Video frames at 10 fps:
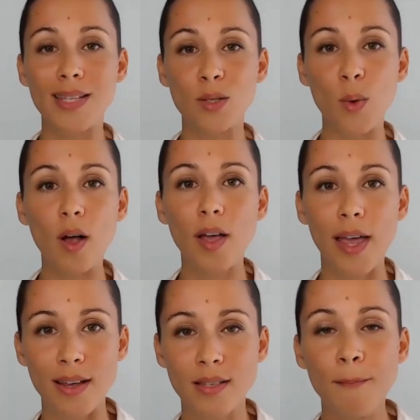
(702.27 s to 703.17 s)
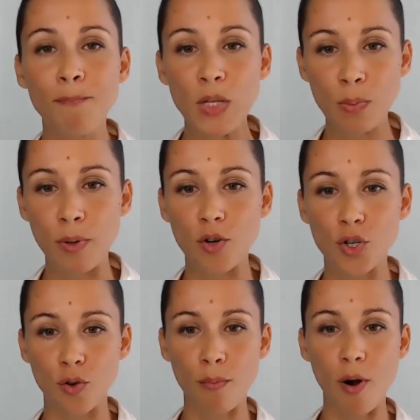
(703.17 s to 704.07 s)
as well as
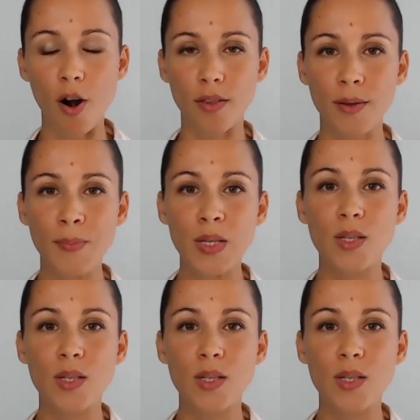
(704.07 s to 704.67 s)
spiritual part.